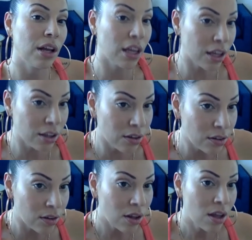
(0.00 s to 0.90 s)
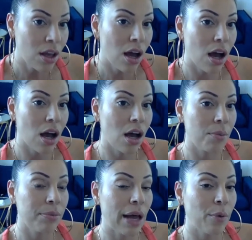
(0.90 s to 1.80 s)
plugins,
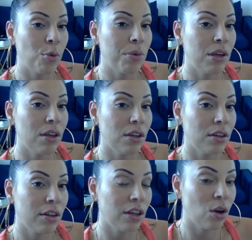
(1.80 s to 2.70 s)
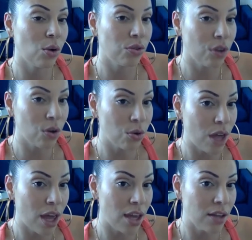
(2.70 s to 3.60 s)
that will be the Ozone
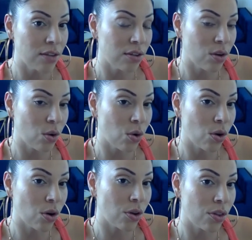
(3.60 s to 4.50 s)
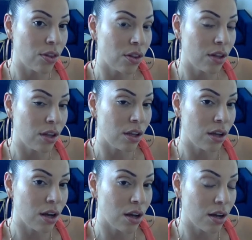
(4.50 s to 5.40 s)
8 or
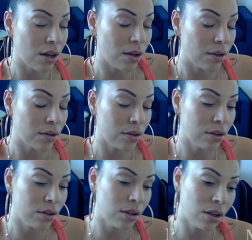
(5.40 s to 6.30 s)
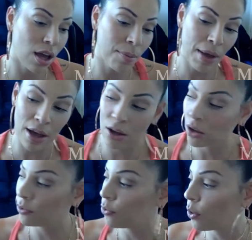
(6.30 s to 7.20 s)
the
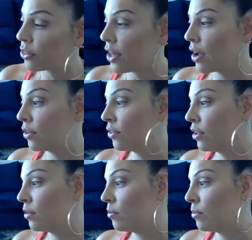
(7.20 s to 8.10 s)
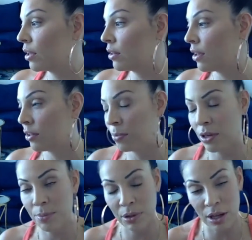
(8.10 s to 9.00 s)
ML 4000
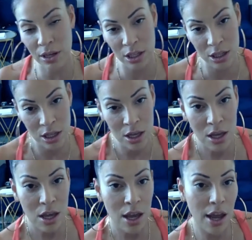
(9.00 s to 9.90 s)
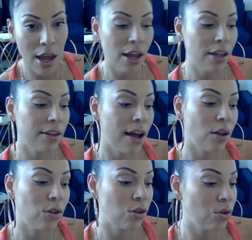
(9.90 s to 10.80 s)
DSP plugin, and
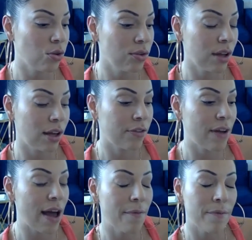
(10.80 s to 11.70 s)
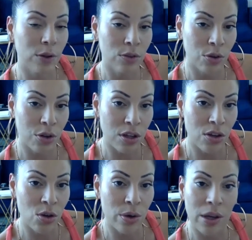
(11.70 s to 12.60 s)
I'll use like Fab Filter
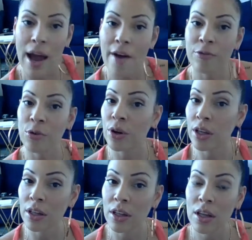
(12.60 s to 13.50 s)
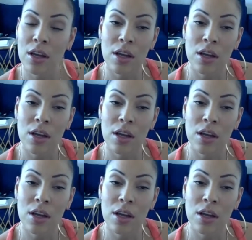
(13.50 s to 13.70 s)
EQing after it,